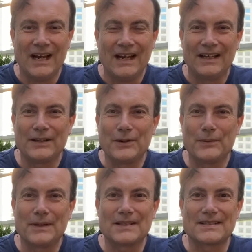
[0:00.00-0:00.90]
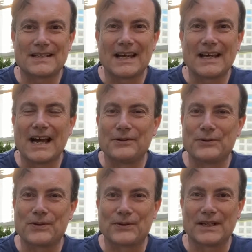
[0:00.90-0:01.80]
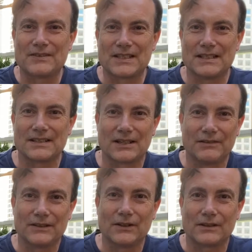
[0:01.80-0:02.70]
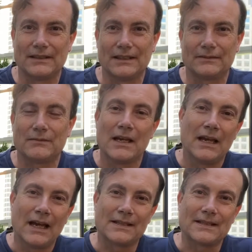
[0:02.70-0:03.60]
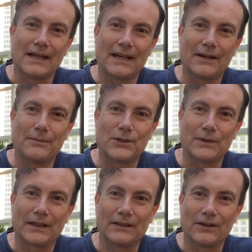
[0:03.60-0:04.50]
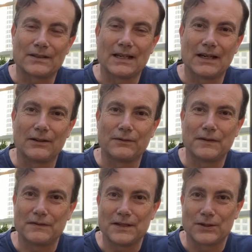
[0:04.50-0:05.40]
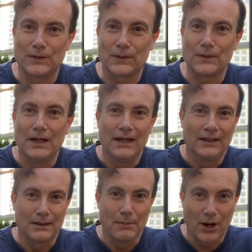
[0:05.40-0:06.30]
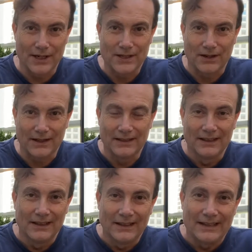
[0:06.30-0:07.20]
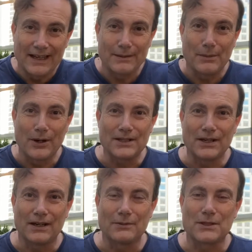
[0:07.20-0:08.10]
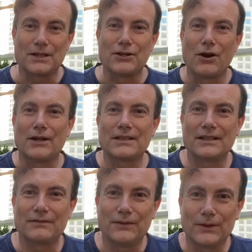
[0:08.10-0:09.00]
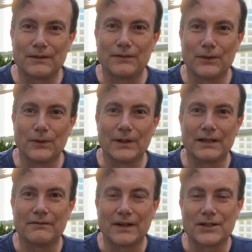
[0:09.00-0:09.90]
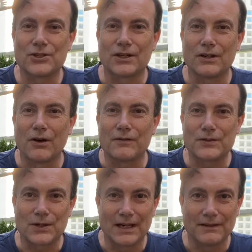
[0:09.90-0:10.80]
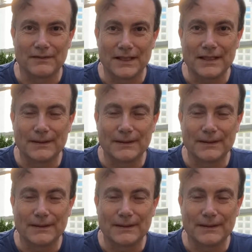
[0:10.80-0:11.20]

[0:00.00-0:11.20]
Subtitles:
Hello, well it's day 103 of Sydney's COVID lockdown, and today I'm doing Locktail 52, the Mai Tai. Now the Mai Tai was a 1944 invention of Trader Vic,